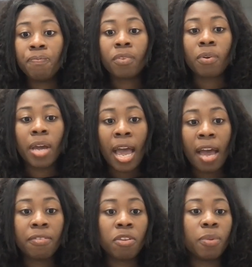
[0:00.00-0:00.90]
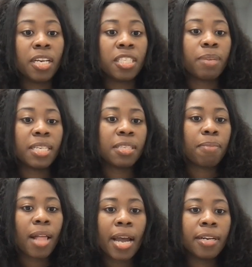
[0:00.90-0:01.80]
what have you because my
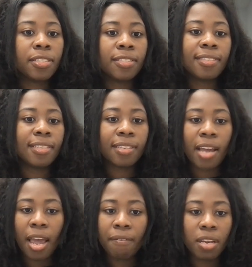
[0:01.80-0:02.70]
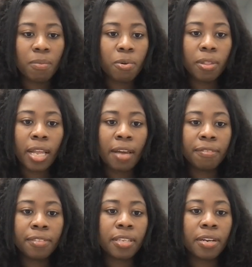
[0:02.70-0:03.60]
supplier just didn't have any more
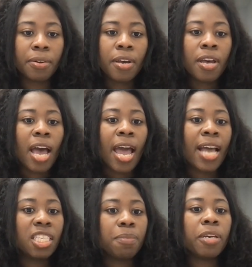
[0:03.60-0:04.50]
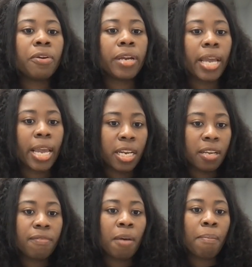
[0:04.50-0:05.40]
left. So mm-hmm. I had mm-hmm. to be
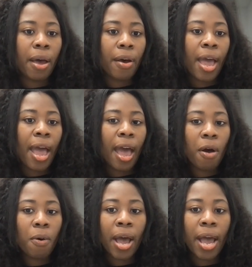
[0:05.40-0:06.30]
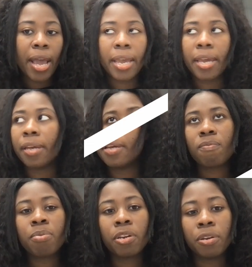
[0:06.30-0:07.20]
creative about how I
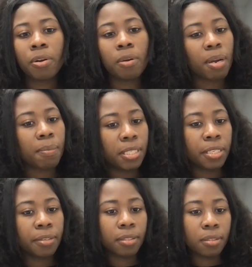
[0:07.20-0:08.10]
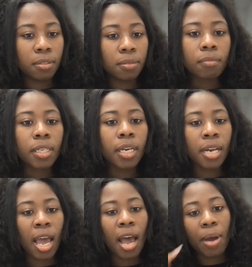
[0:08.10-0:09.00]
procured my materials and
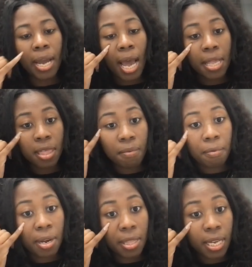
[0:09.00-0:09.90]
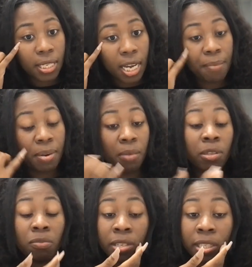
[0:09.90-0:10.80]
how I got them around that time and it
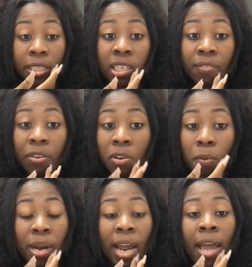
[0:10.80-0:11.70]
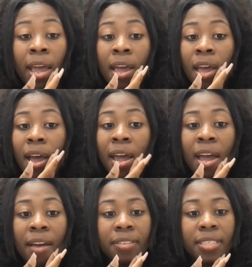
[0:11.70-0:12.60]
was really mm-hmm. difficult, but I I
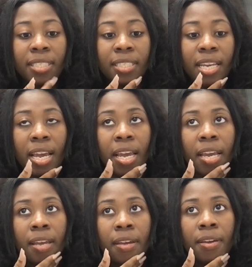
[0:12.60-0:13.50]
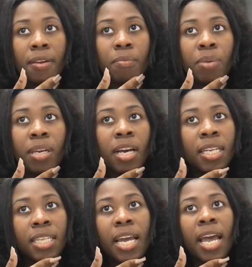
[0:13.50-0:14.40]
have to say
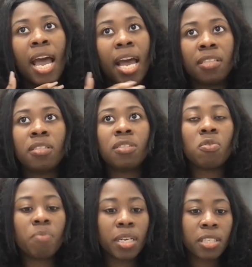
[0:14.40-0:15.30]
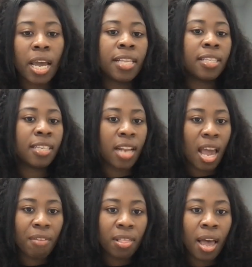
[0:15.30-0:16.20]
because I had so much, I did
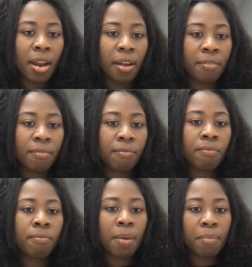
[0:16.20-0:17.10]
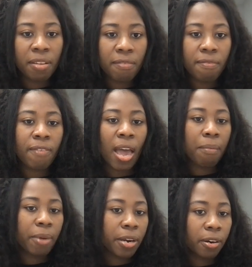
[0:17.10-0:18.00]
have a lot of remnant
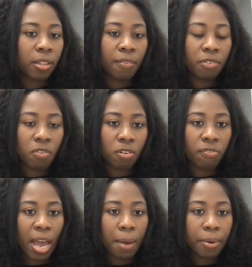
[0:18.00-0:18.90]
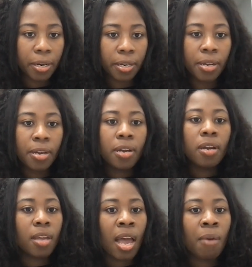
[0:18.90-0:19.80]
fabric or leftover fabric.
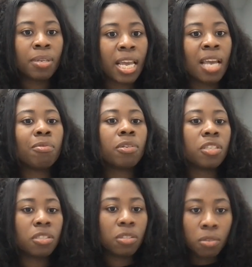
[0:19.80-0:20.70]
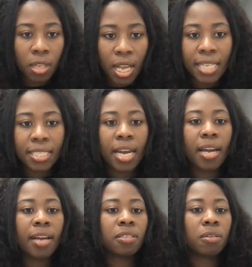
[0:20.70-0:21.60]
I was able to just utilize
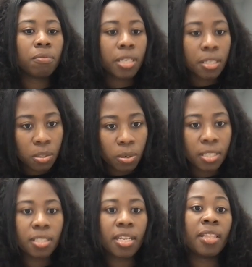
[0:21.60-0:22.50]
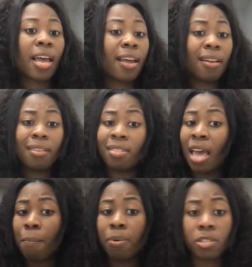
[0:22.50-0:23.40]
that as a resource, and that mm-hmm.
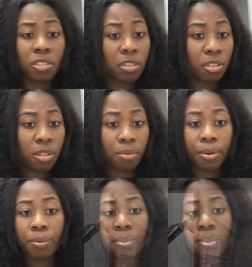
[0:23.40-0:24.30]
that pushed us through.